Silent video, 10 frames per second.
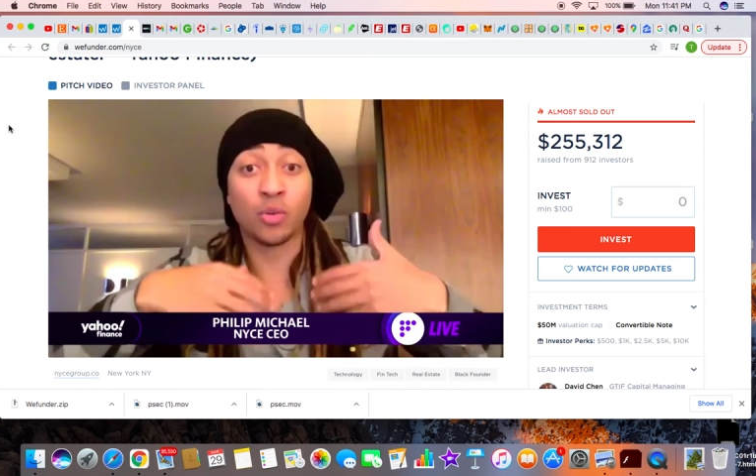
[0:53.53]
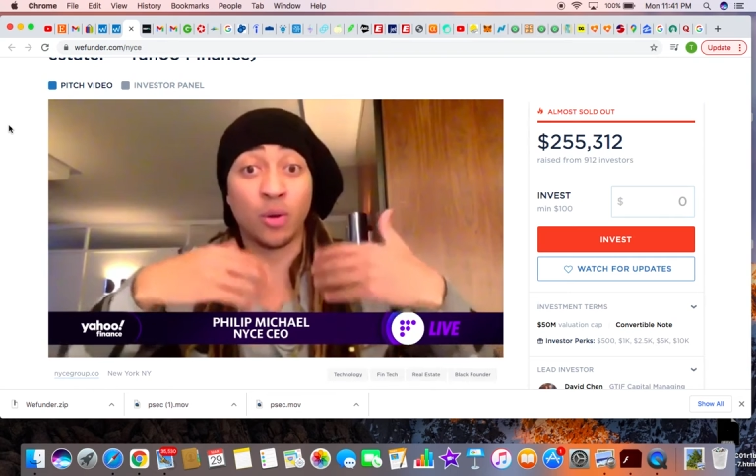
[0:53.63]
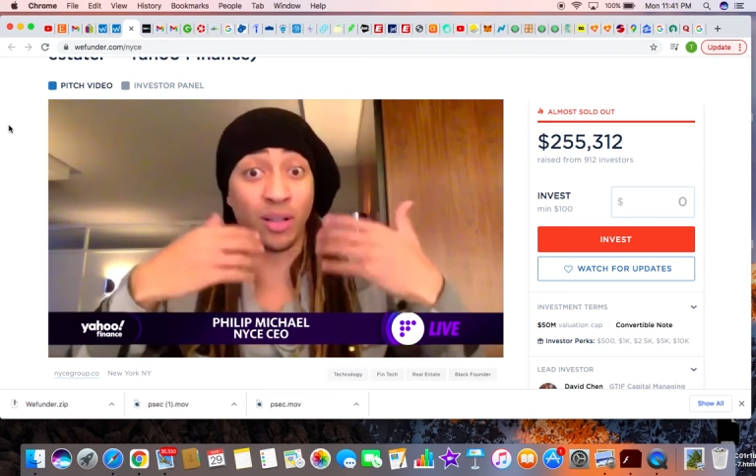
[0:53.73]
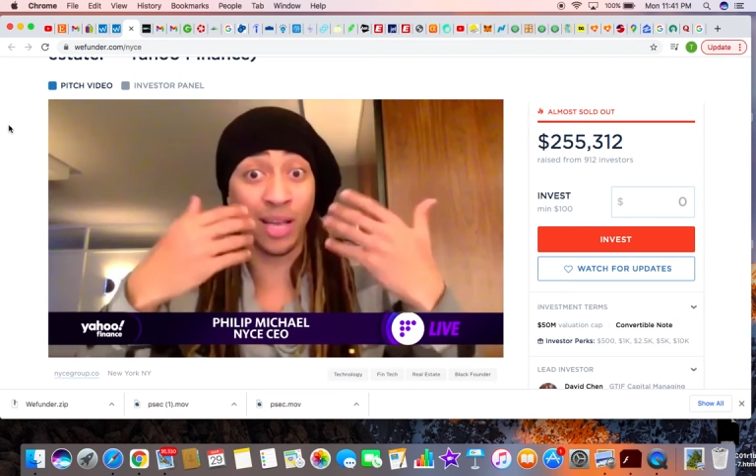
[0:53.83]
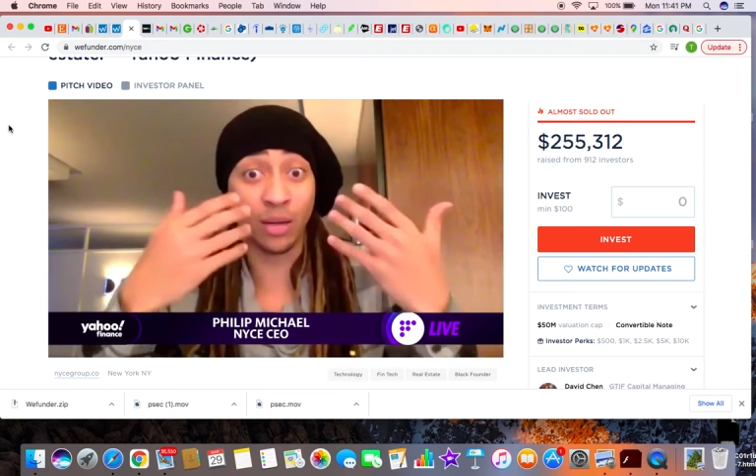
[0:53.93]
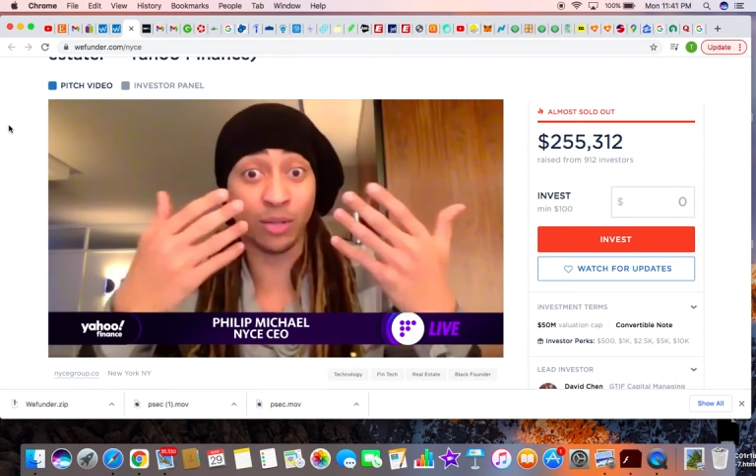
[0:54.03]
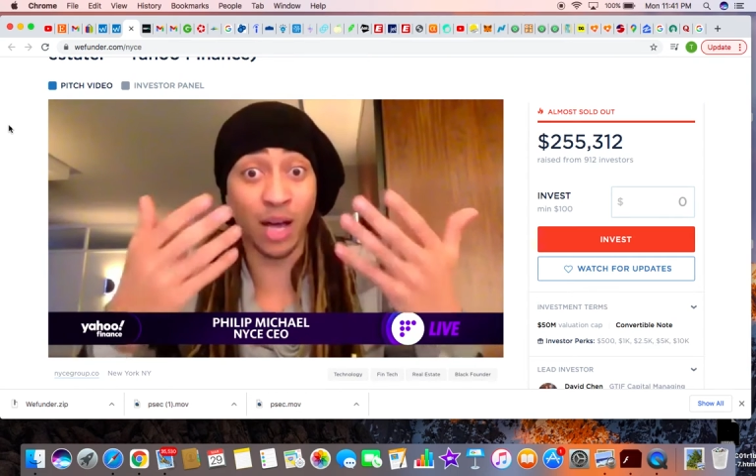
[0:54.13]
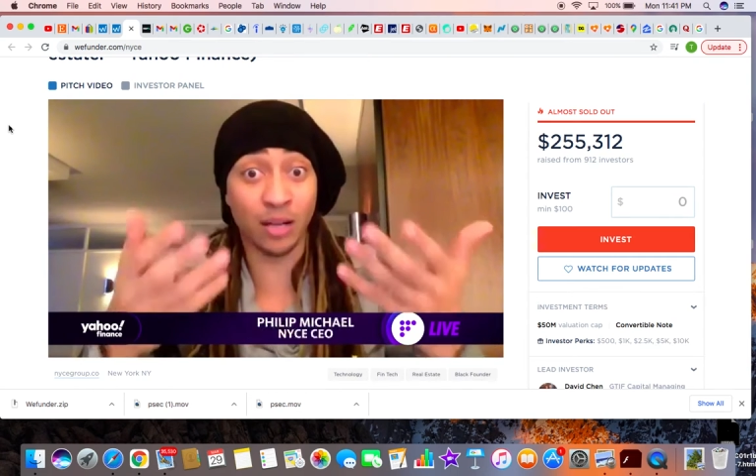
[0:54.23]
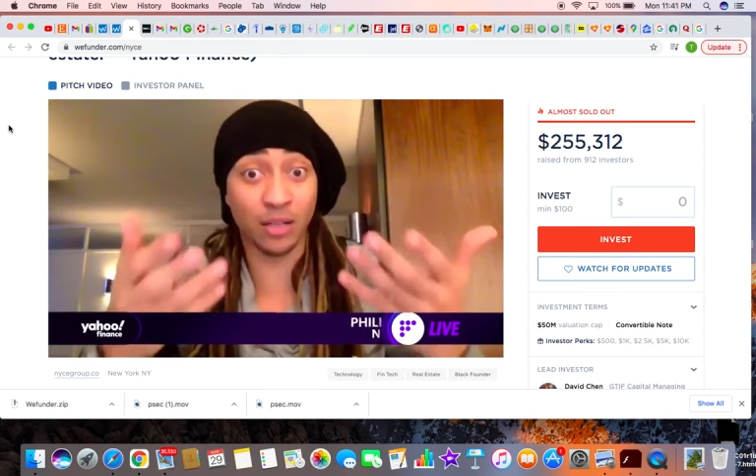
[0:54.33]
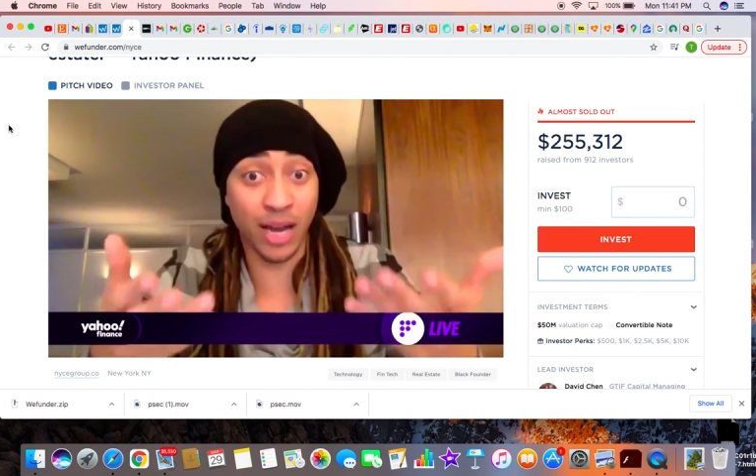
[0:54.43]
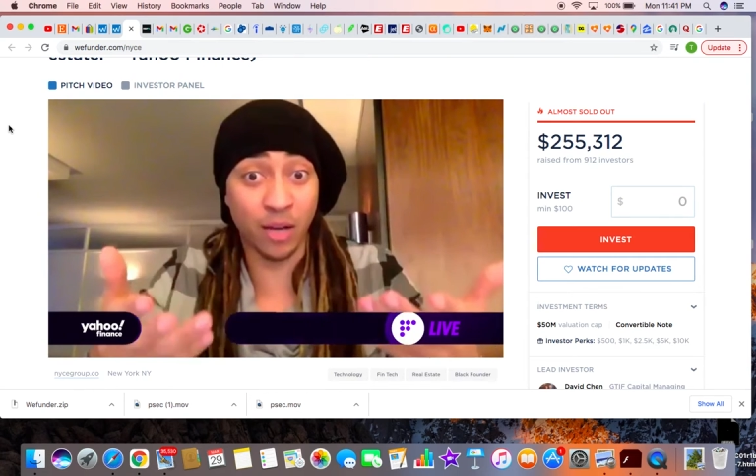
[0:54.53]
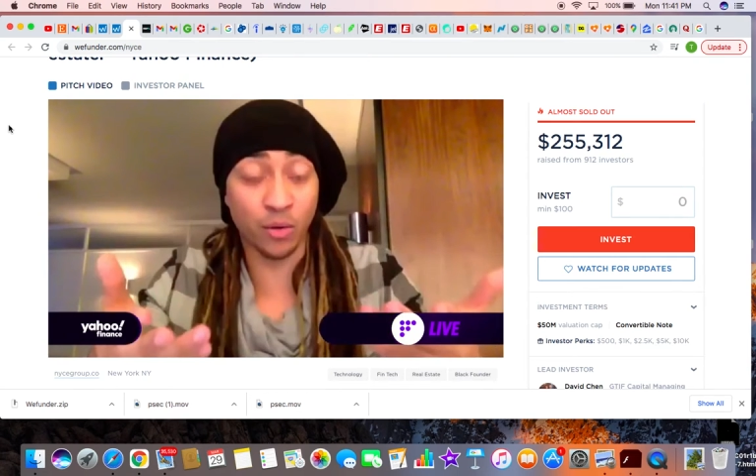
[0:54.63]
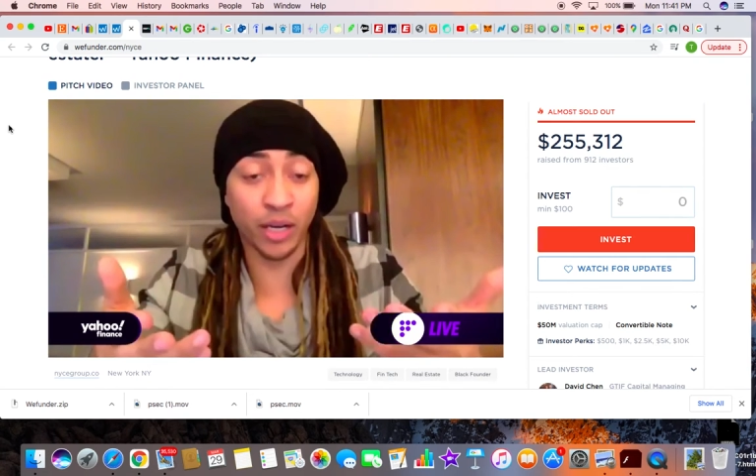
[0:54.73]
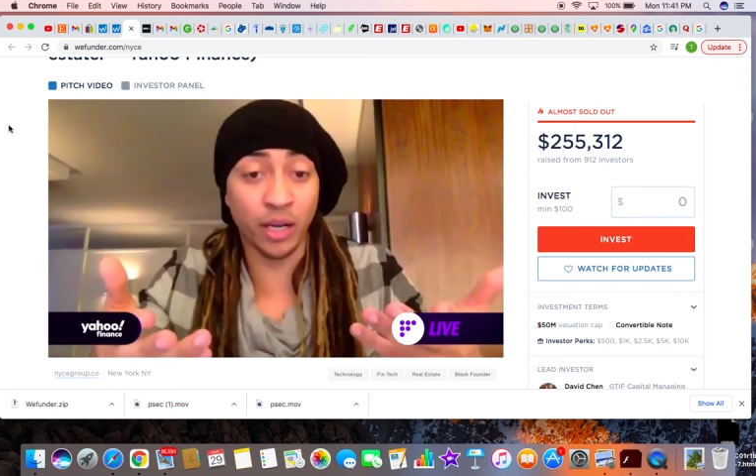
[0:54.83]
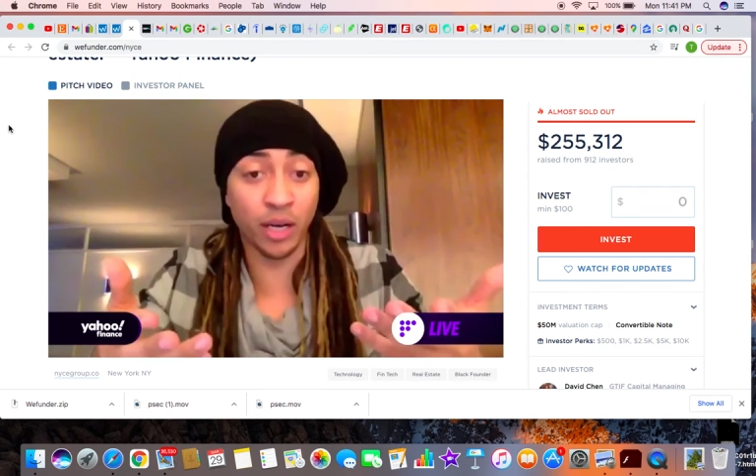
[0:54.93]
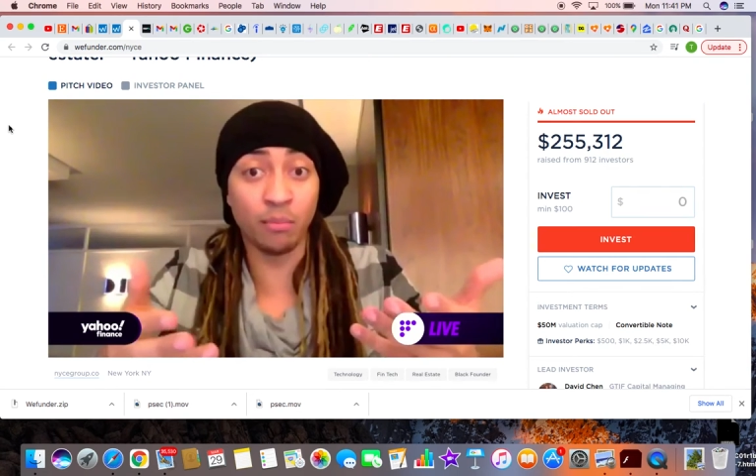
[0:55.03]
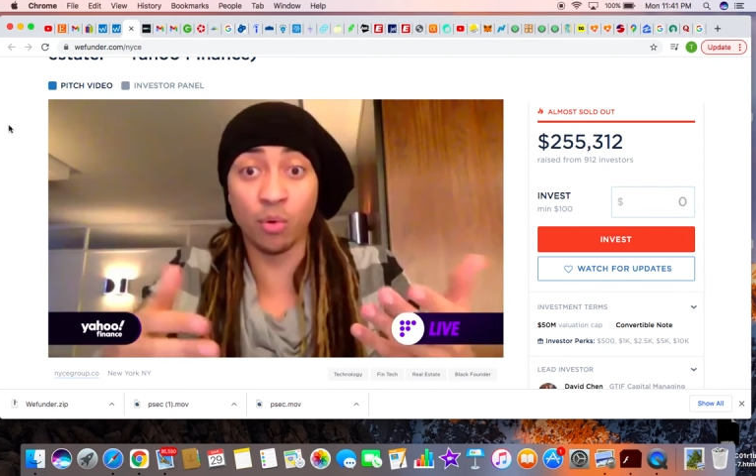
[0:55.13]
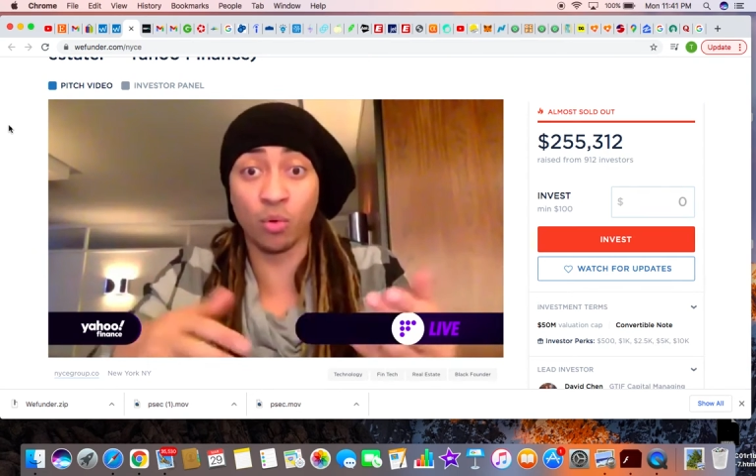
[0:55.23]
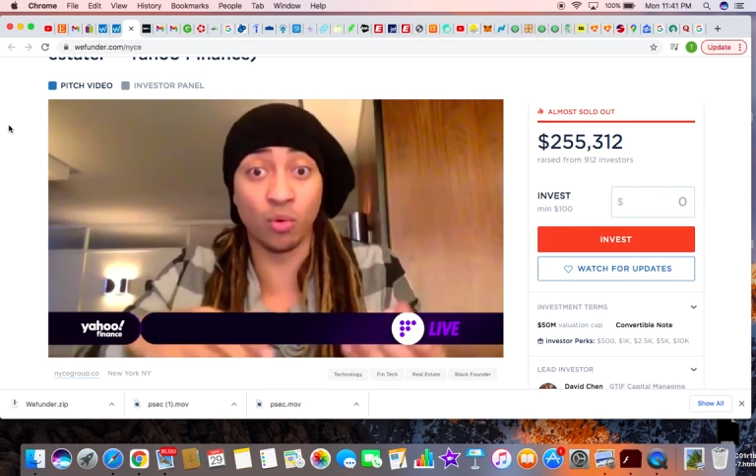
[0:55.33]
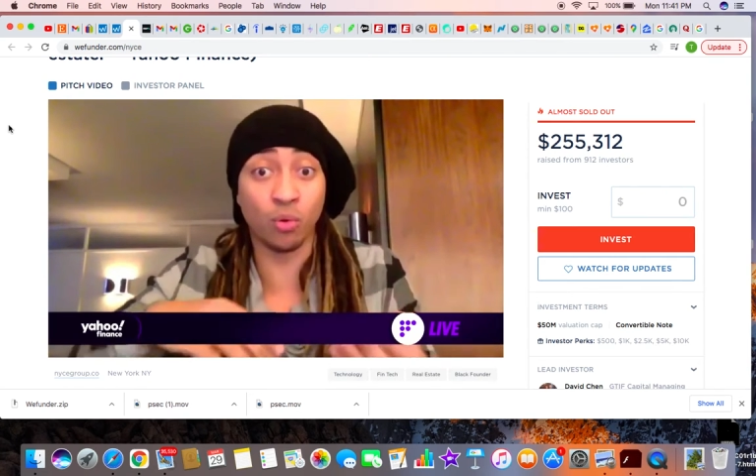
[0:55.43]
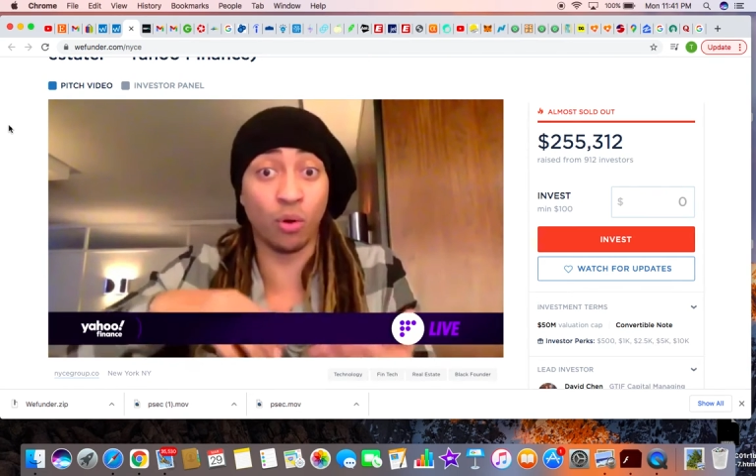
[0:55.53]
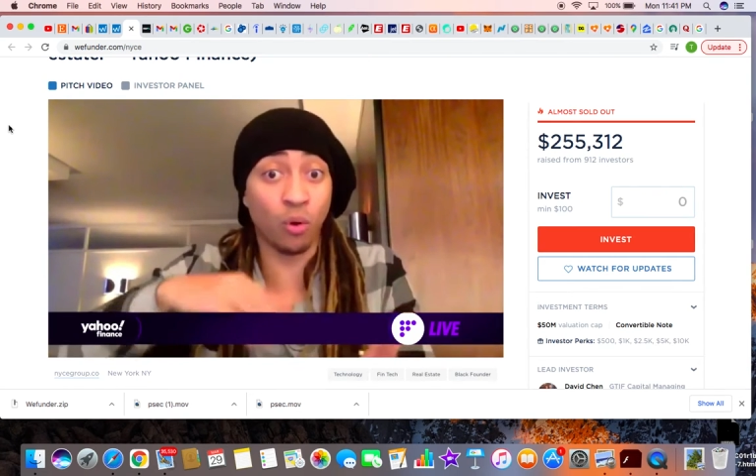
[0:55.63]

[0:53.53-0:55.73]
$200,000 in annual income who,